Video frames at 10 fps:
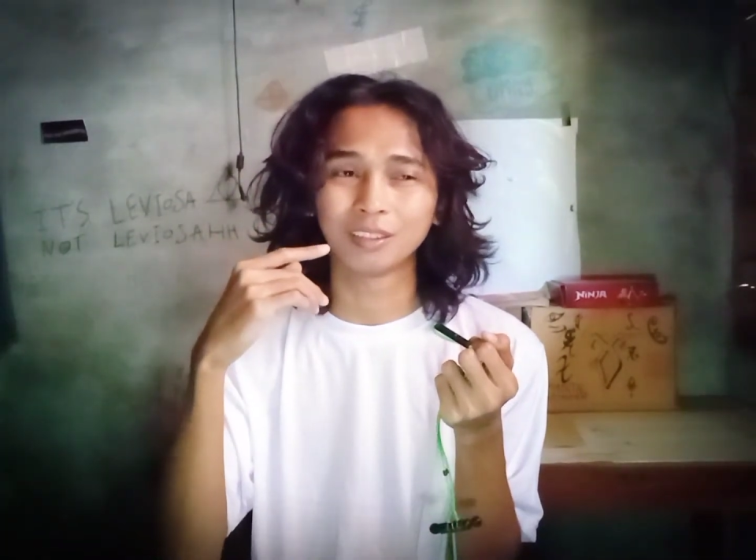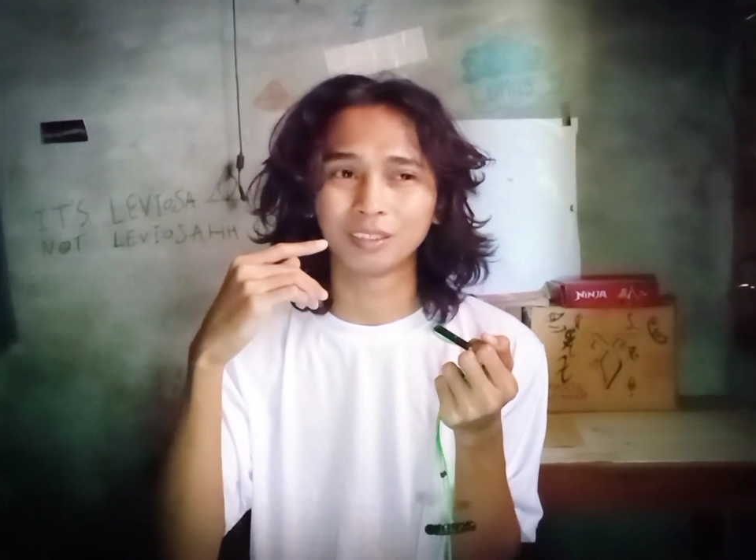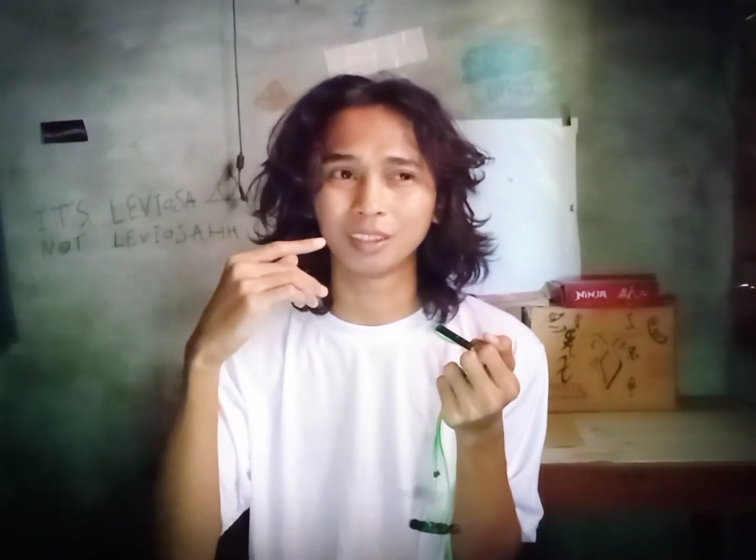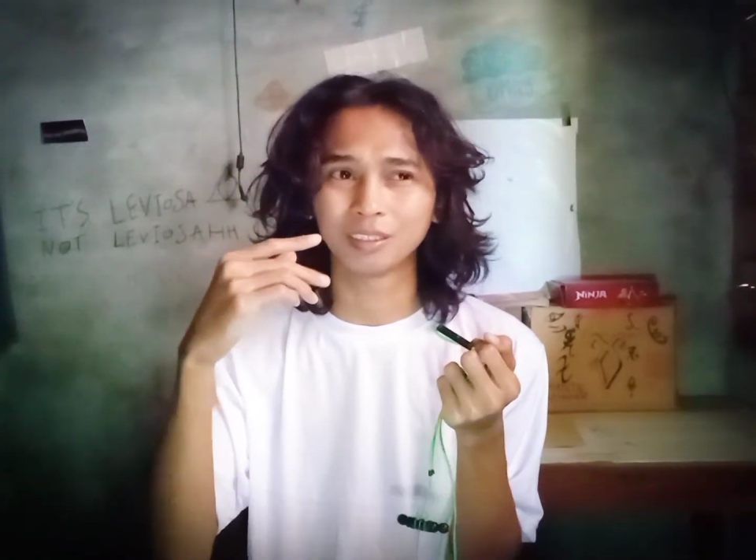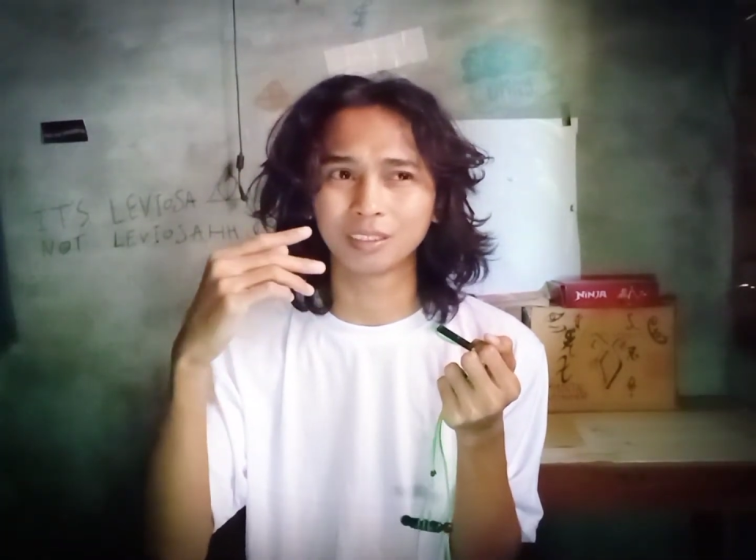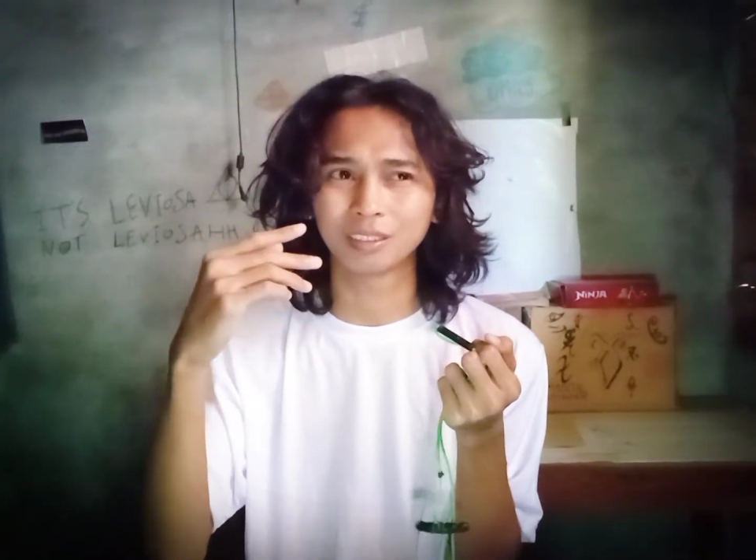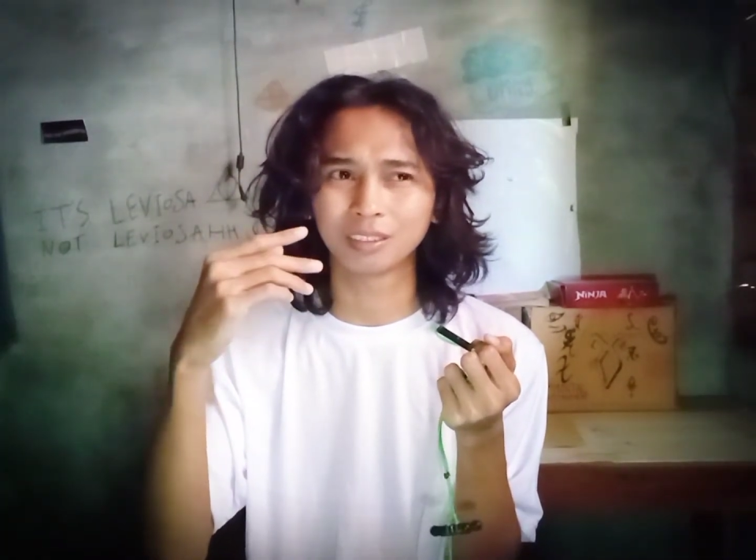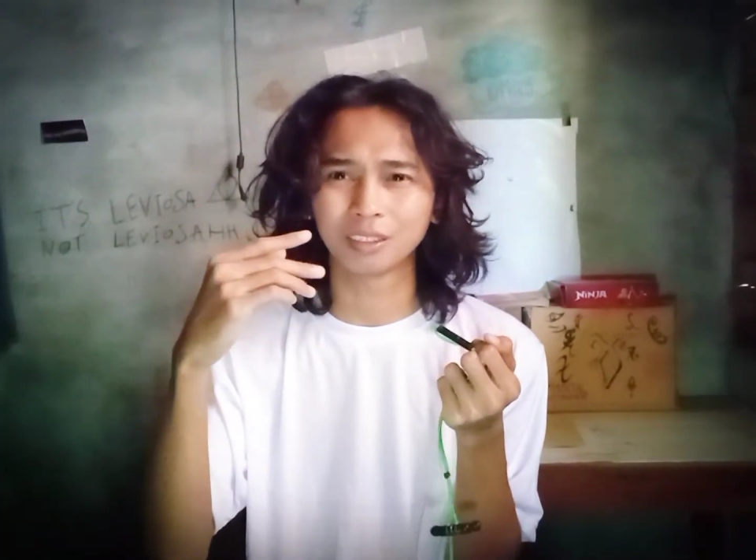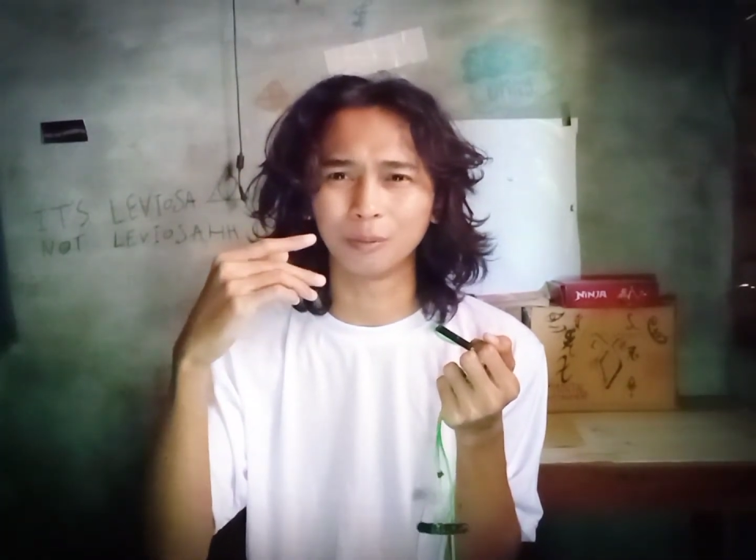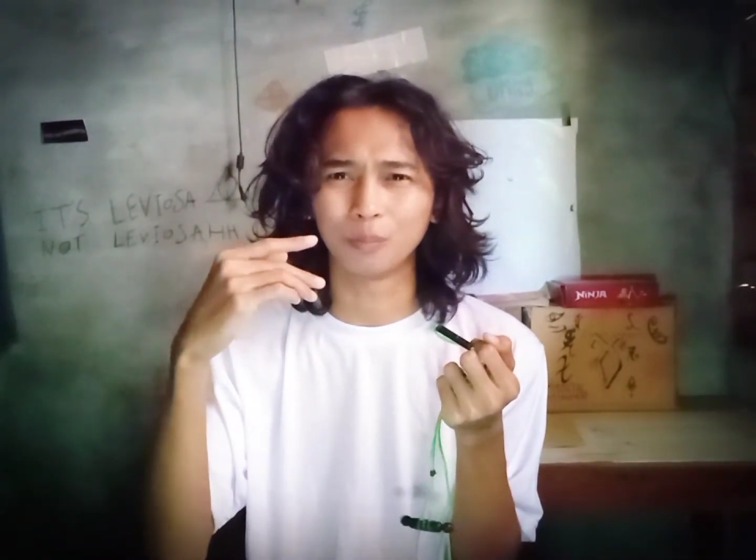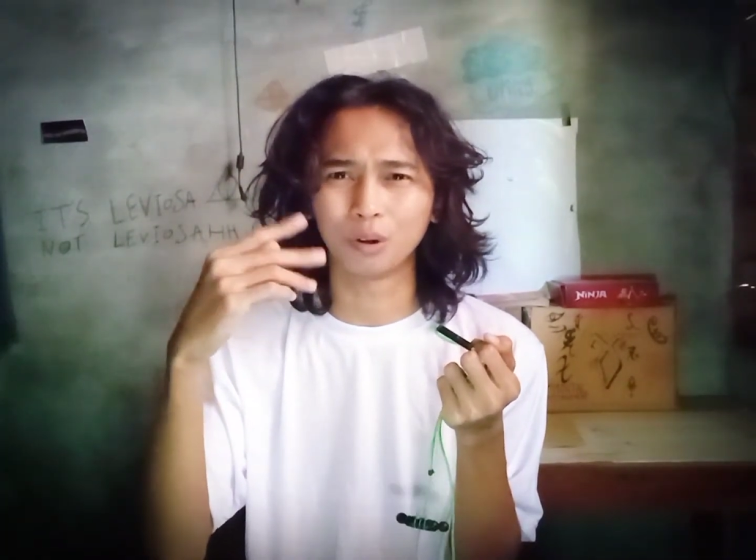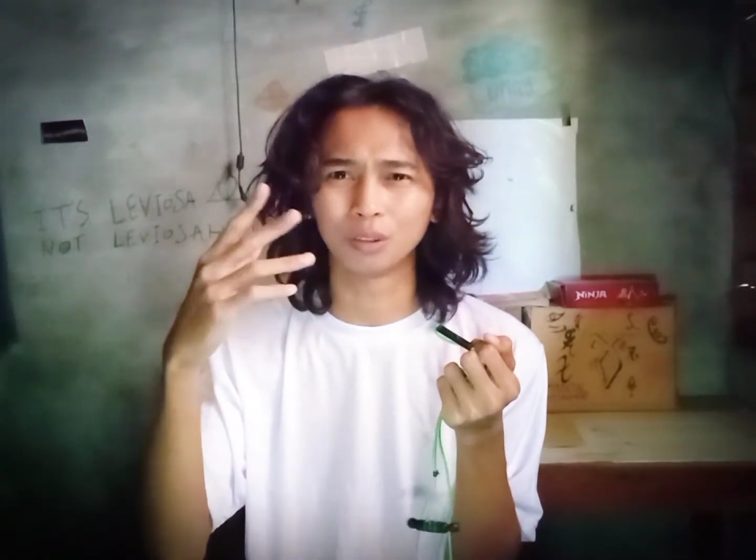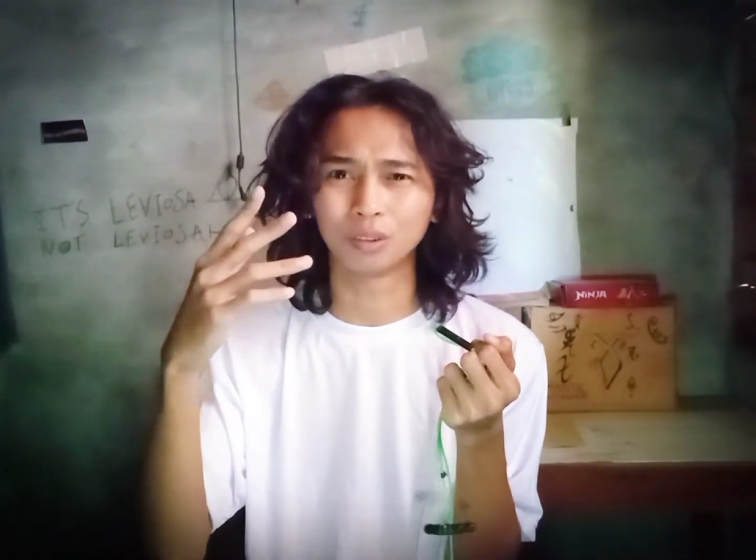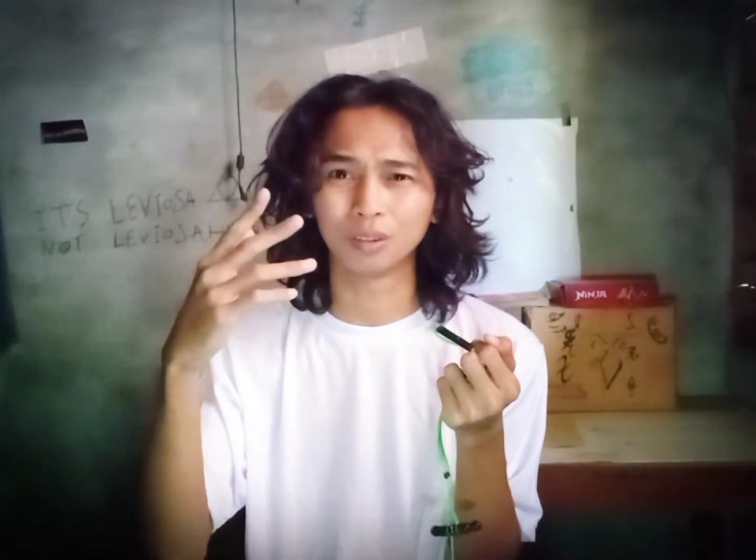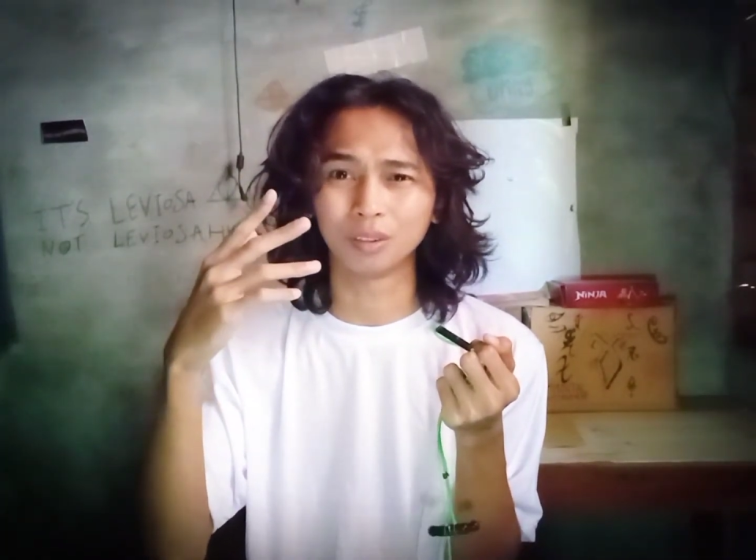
just about